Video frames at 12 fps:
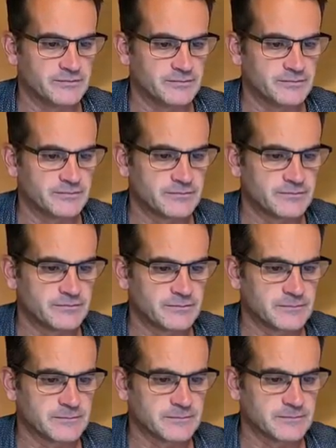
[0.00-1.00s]

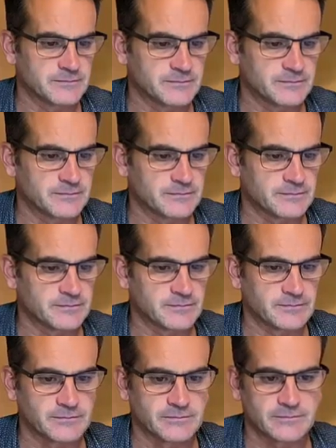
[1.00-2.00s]

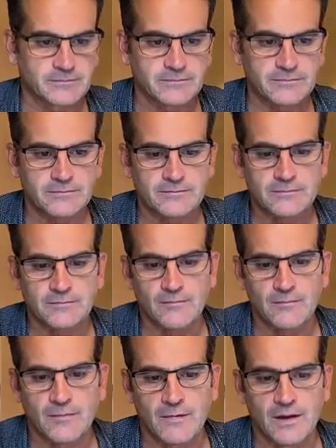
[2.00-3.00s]

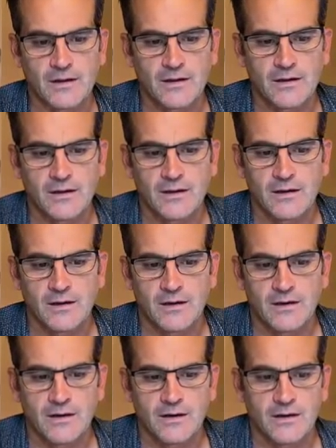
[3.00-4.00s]

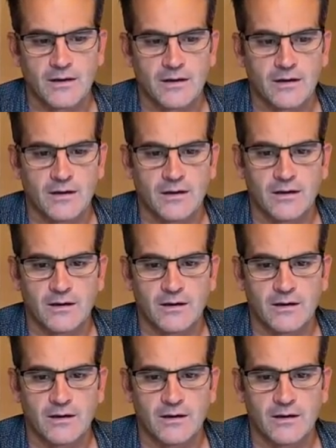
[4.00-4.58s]
Nobody speaks.